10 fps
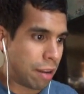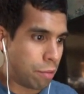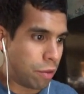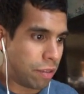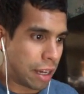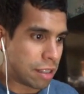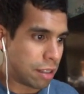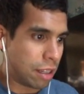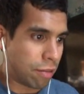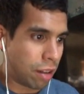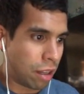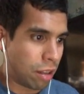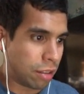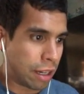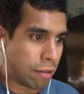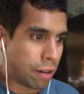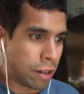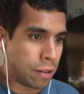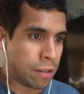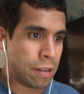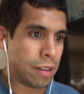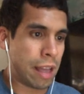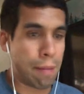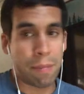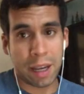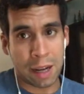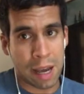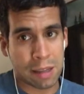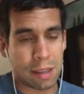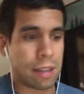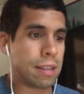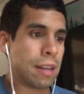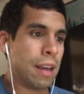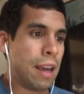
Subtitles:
it moved nicely along that row, that main axis?